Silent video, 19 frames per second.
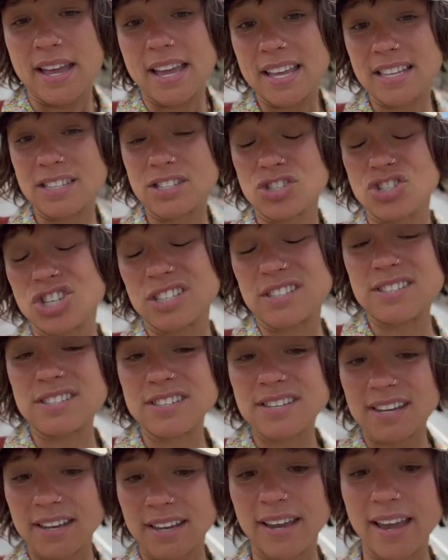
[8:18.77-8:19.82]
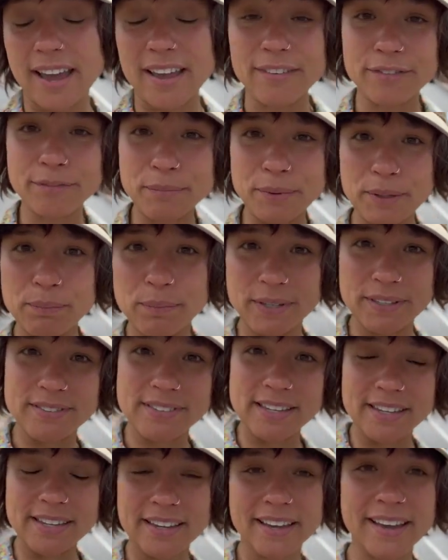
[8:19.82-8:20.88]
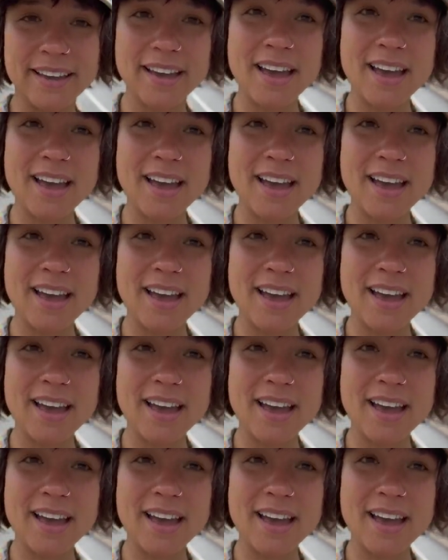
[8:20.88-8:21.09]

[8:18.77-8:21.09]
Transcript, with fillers: It's just, I've been busy.